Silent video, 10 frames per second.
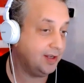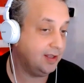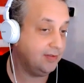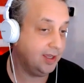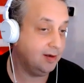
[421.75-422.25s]
in
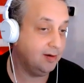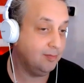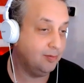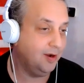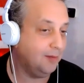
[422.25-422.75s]
it that
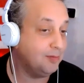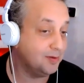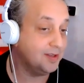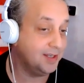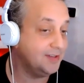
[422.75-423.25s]

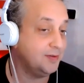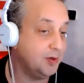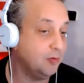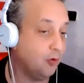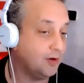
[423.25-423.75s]
probably needs to
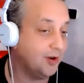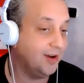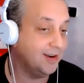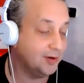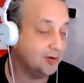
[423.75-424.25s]
be worked
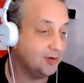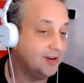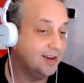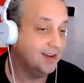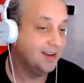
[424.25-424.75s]
on a little.